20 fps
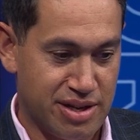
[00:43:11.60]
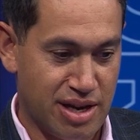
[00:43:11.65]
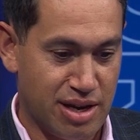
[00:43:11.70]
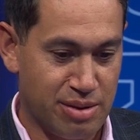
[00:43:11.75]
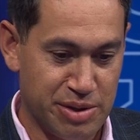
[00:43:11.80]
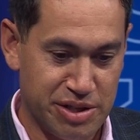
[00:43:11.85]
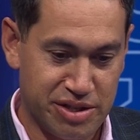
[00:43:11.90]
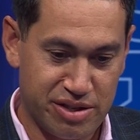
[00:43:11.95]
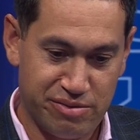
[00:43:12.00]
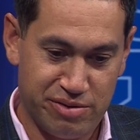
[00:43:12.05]

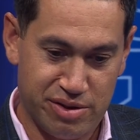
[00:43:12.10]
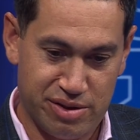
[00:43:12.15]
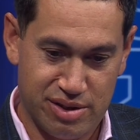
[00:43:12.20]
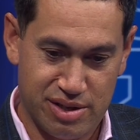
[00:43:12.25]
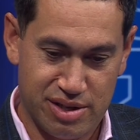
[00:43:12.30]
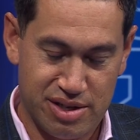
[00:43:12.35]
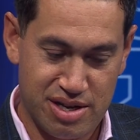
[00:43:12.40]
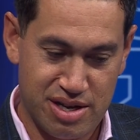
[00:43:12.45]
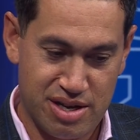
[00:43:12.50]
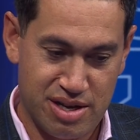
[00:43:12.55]
elements of it.
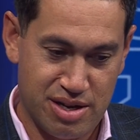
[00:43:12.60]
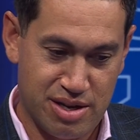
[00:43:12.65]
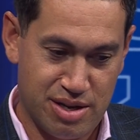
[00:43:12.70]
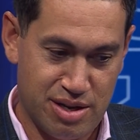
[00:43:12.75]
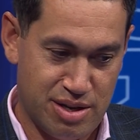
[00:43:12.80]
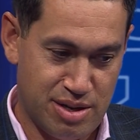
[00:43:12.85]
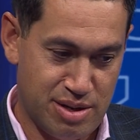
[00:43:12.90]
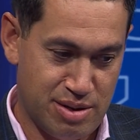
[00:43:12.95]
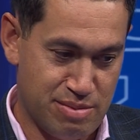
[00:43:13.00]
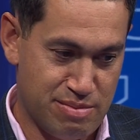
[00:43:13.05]

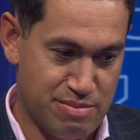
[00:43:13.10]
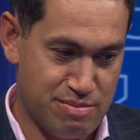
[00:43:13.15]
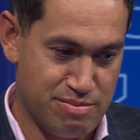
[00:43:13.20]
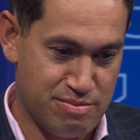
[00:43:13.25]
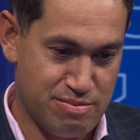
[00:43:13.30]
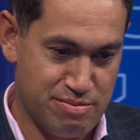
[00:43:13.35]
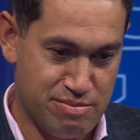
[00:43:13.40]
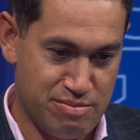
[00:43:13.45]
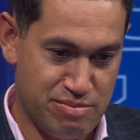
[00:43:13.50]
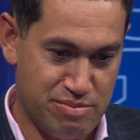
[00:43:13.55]

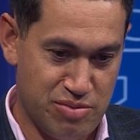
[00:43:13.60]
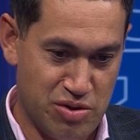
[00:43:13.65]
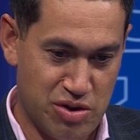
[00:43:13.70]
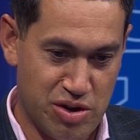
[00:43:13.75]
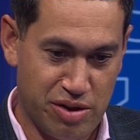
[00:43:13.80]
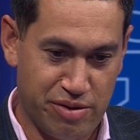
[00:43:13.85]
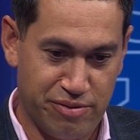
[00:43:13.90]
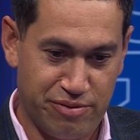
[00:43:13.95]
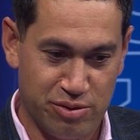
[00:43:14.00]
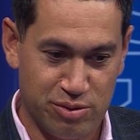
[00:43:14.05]
You
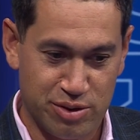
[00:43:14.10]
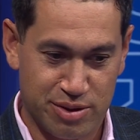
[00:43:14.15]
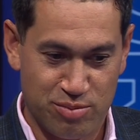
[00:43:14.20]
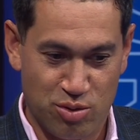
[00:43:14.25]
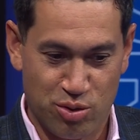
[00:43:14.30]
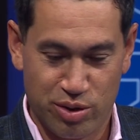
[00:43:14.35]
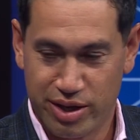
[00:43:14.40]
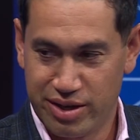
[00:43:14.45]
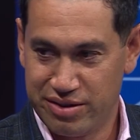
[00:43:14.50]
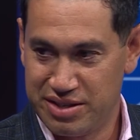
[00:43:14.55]
know, the first
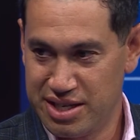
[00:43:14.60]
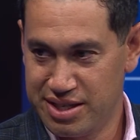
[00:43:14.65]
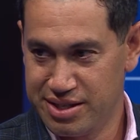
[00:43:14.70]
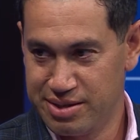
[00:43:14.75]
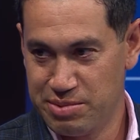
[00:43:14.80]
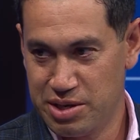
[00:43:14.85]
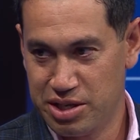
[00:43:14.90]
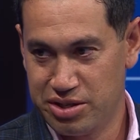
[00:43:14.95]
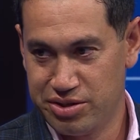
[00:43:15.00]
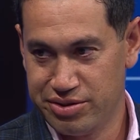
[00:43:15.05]
morning of
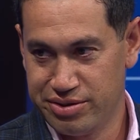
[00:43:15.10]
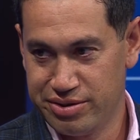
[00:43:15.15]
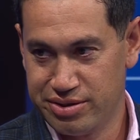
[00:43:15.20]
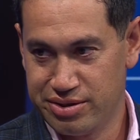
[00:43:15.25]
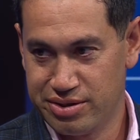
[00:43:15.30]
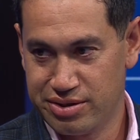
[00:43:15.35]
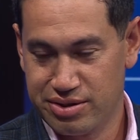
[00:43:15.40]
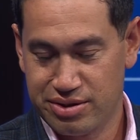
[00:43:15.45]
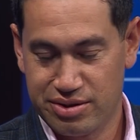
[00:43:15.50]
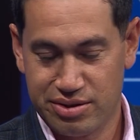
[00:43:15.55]
Test
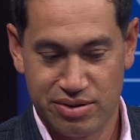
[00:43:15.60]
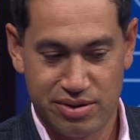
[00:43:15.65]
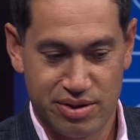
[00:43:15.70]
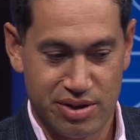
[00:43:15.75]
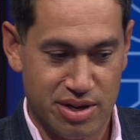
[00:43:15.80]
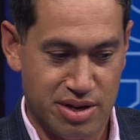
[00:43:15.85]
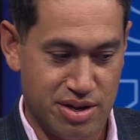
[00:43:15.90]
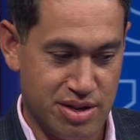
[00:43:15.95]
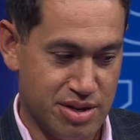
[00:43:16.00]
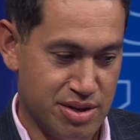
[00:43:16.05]
matches,
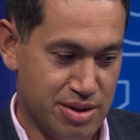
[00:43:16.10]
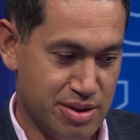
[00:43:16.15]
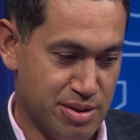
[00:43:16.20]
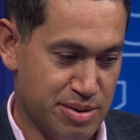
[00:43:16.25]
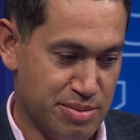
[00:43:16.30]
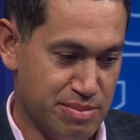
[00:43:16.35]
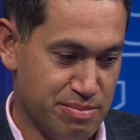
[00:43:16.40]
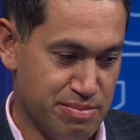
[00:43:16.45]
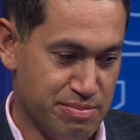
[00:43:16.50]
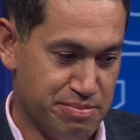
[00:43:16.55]

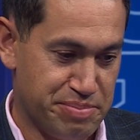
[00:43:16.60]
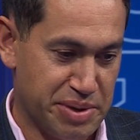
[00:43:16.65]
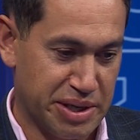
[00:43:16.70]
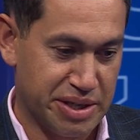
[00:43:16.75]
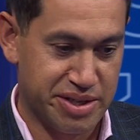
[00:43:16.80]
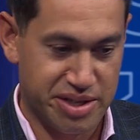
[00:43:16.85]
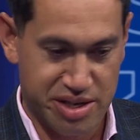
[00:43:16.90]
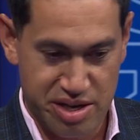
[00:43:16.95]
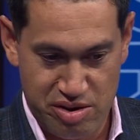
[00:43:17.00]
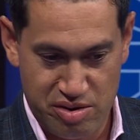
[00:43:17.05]
big
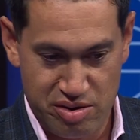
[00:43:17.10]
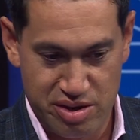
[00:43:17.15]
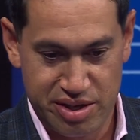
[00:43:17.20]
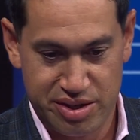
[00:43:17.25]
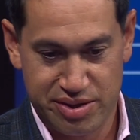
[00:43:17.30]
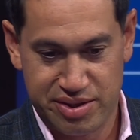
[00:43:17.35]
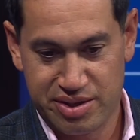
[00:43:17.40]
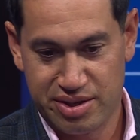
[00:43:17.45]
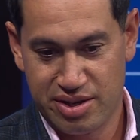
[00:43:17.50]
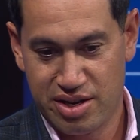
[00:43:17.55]

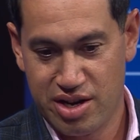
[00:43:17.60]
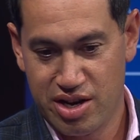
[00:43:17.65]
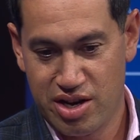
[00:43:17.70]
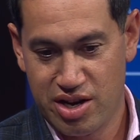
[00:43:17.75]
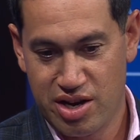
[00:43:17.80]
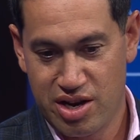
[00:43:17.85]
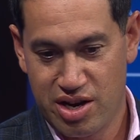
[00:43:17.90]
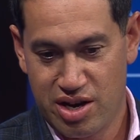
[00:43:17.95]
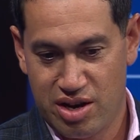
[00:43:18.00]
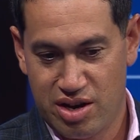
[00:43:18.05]
series.
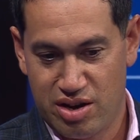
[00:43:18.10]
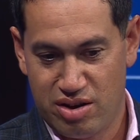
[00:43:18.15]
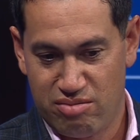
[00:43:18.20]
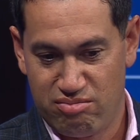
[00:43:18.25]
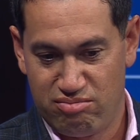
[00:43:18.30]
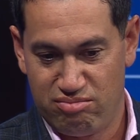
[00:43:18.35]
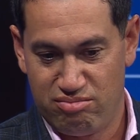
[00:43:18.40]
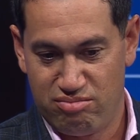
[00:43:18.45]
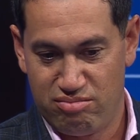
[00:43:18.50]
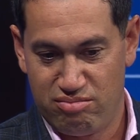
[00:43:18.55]

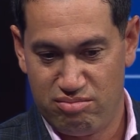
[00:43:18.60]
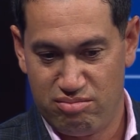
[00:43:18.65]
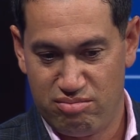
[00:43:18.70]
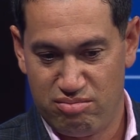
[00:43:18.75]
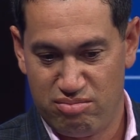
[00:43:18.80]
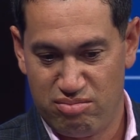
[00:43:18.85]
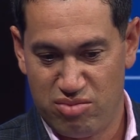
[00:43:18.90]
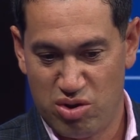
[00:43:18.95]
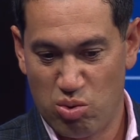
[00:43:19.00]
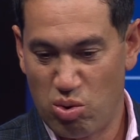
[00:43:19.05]

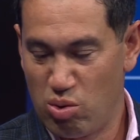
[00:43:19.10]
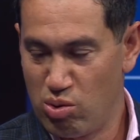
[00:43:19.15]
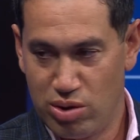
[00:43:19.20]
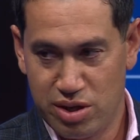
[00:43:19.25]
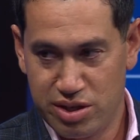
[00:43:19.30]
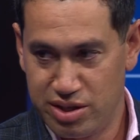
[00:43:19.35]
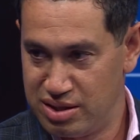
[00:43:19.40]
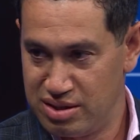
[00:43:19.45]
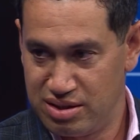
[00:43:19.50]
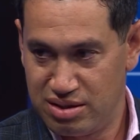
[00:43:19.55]
You
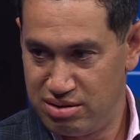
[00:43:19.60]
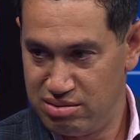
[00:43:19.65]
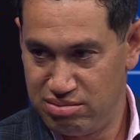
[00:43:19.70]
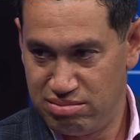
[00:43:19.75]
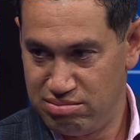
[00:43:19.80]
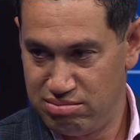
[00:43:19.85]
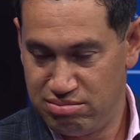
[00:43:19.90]
always